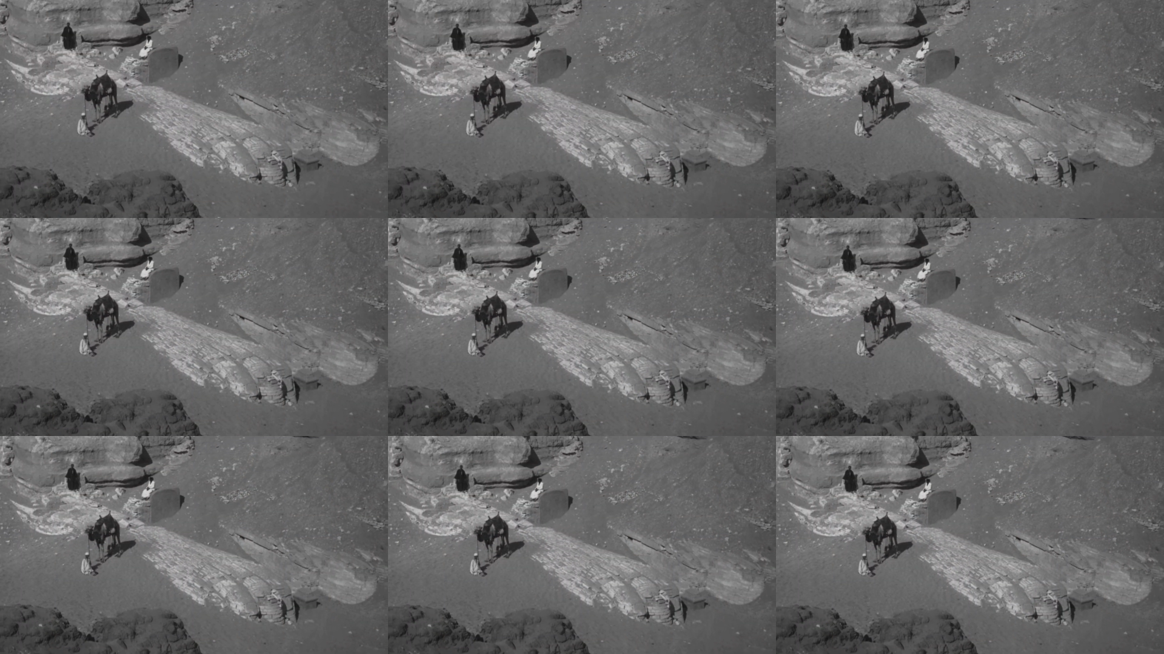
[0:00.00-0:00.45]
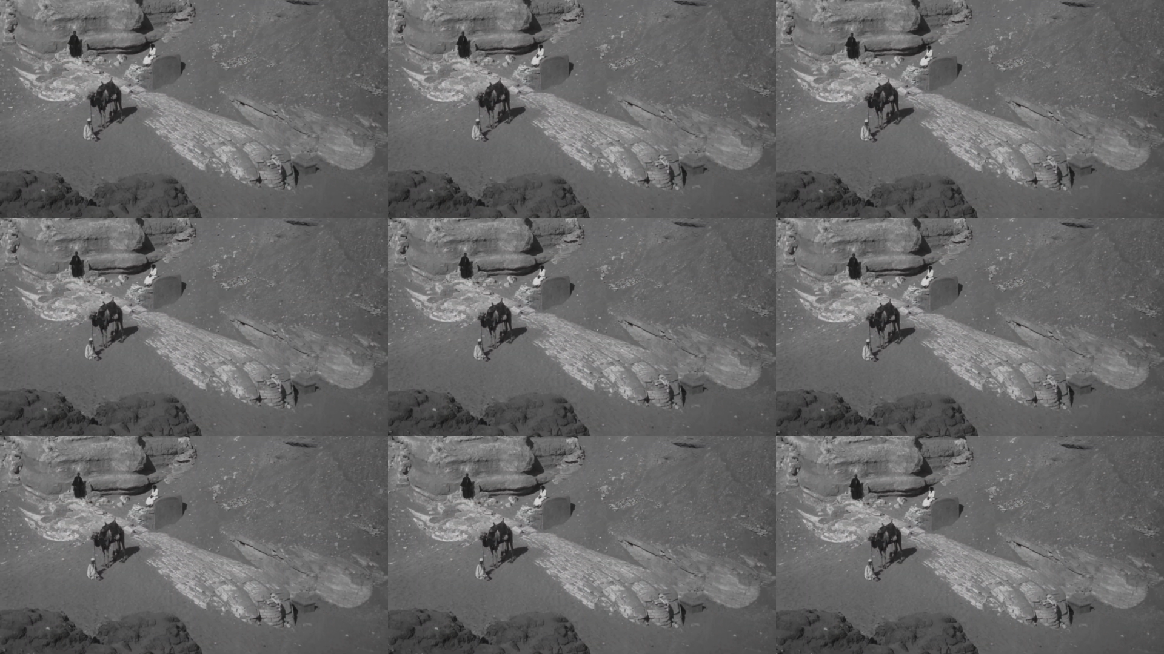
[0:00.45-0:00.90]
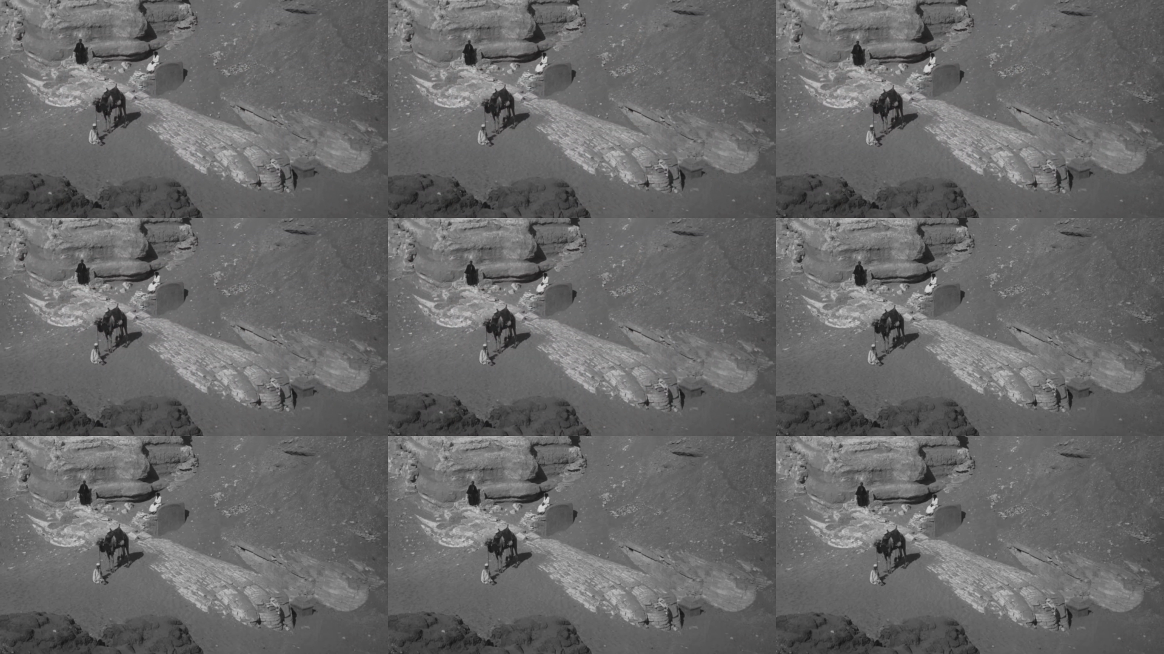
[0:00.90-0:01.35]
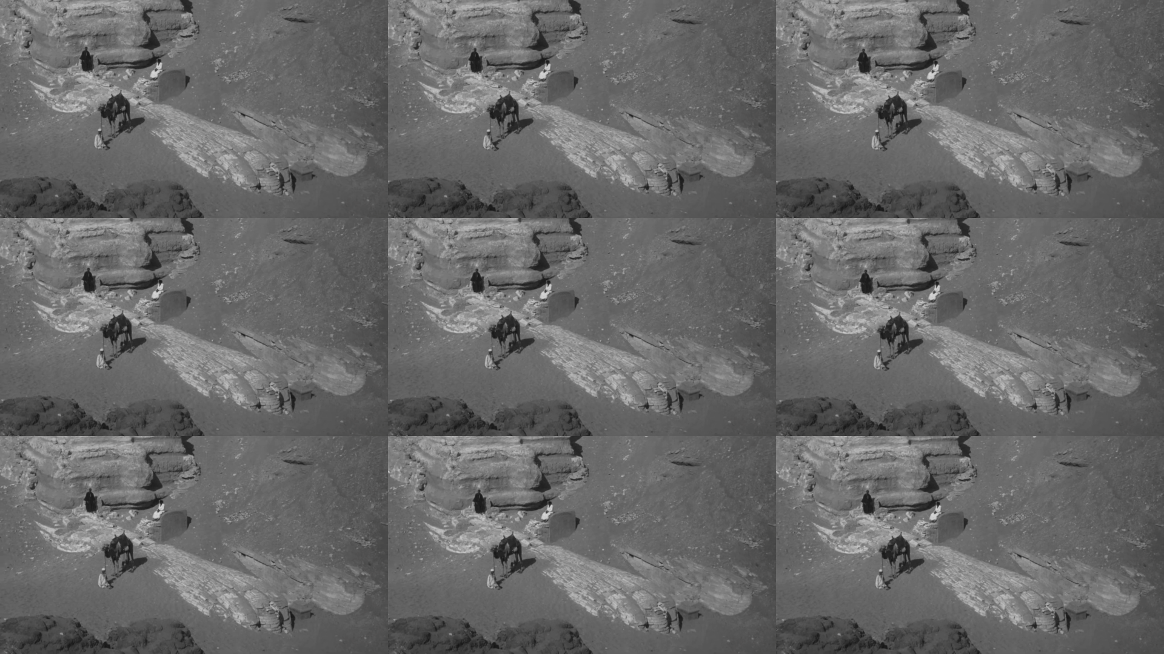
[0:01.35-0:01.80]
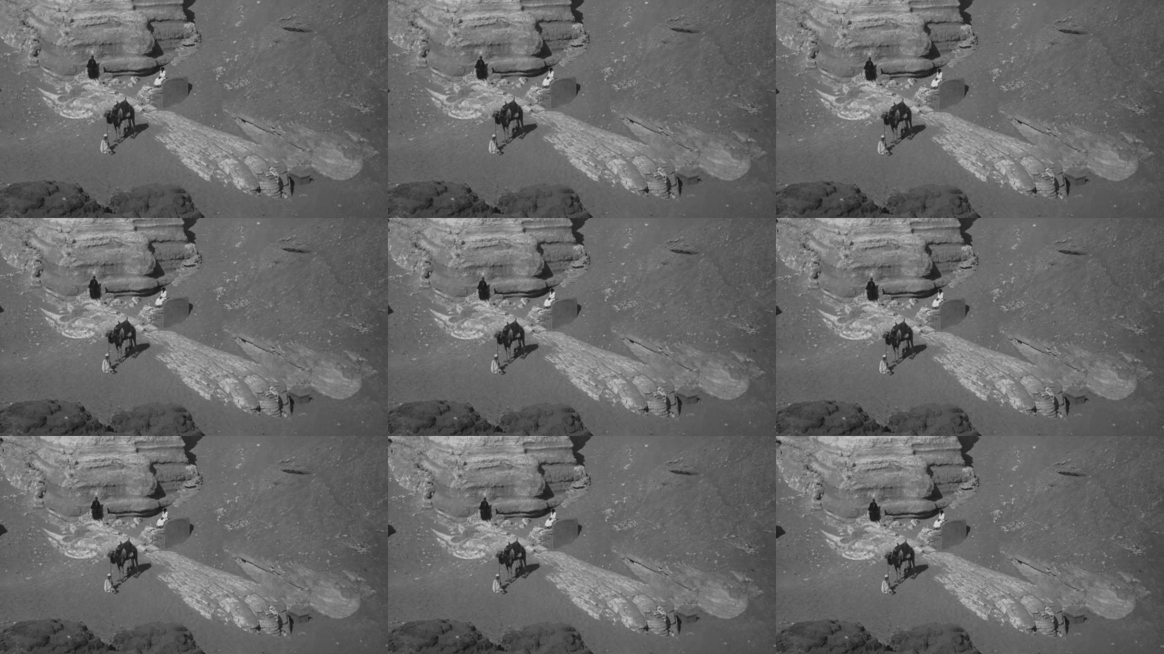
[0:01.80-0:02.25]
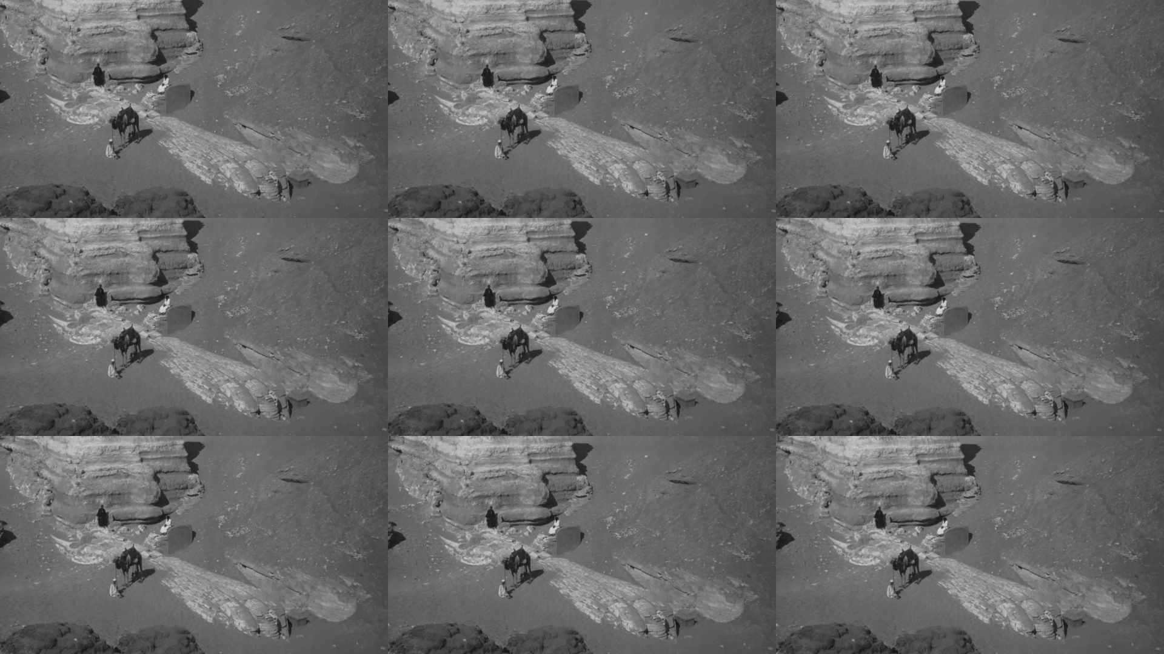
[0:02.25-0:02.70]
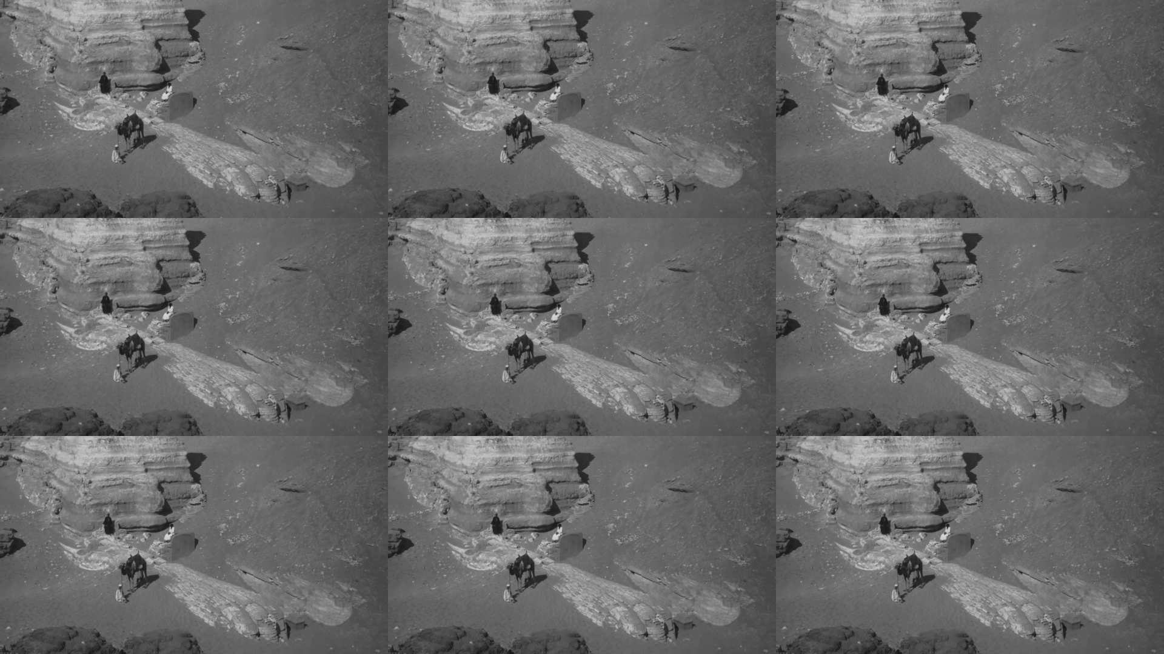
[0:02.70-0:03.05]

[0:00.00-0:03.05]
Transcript: Nobody's mouth can be seen.